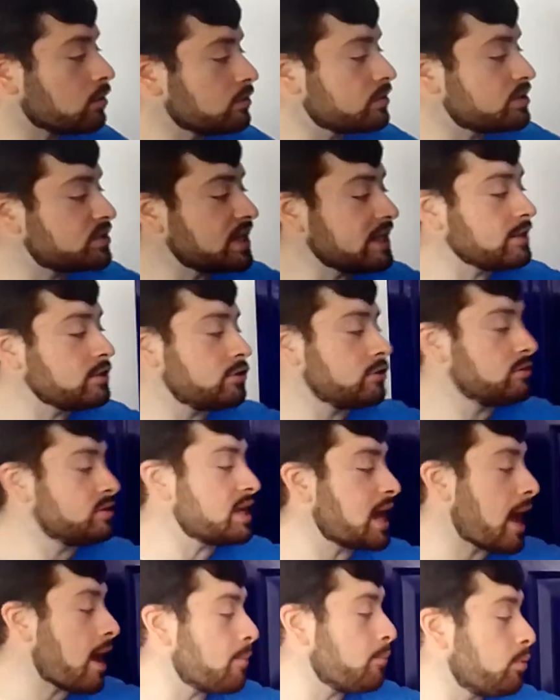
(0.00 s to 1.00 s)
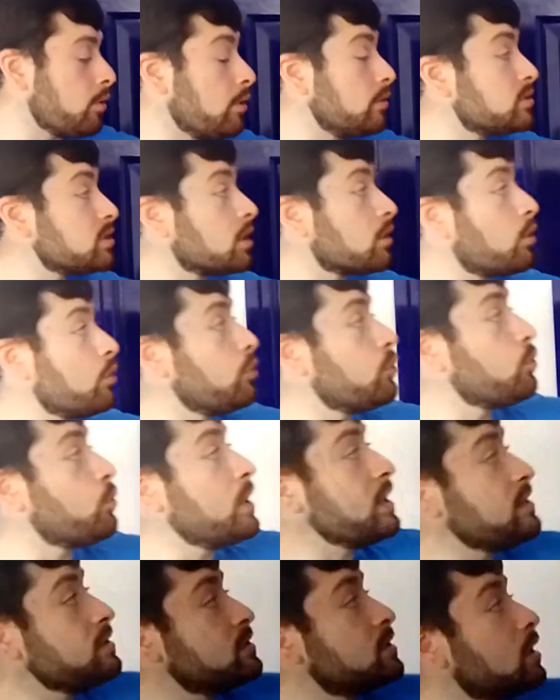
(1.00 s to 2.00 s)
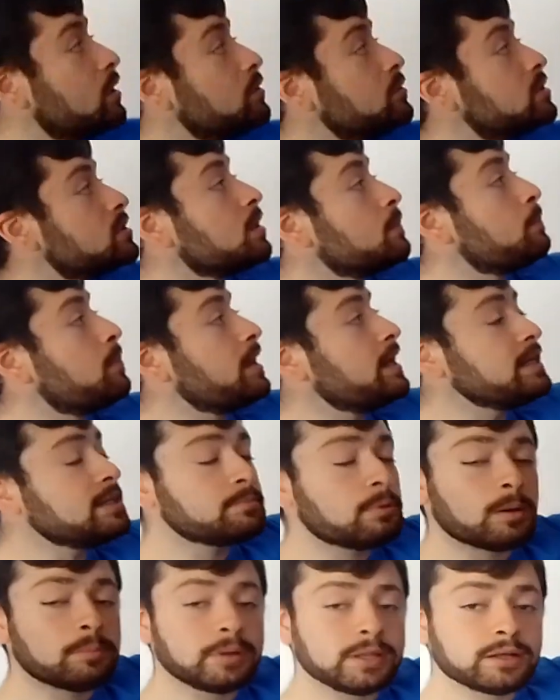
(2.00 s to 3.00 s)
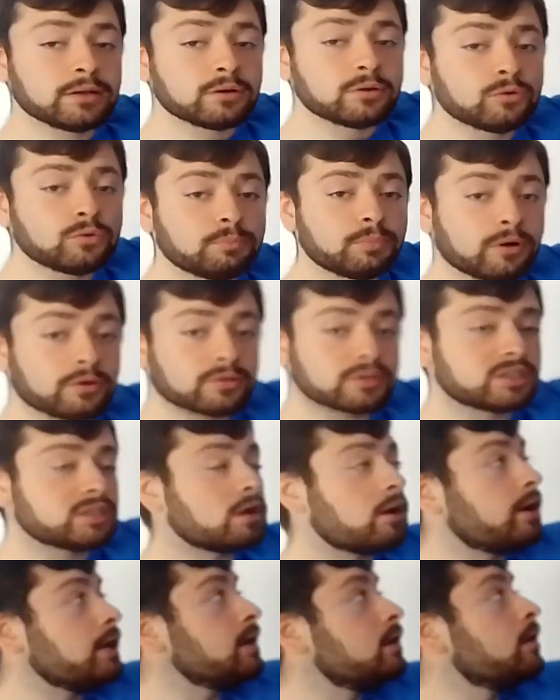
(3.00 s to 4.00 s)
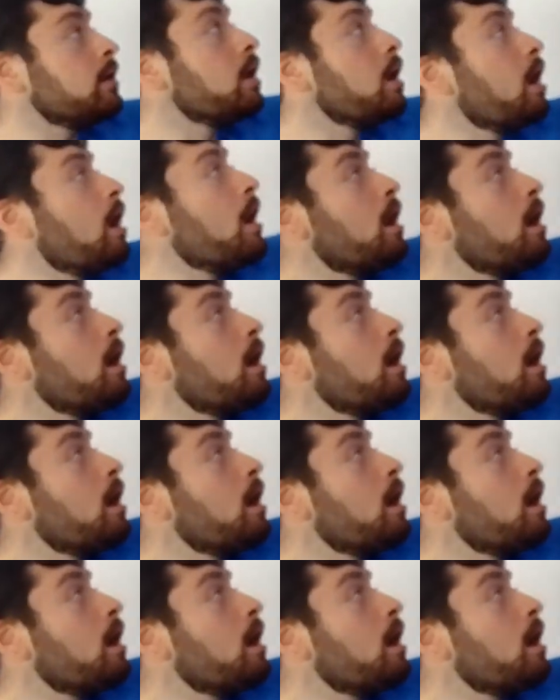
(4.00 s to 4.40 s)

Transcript: I got the St. John's Ambulance, I got the windows, the Police Public Call Box sign,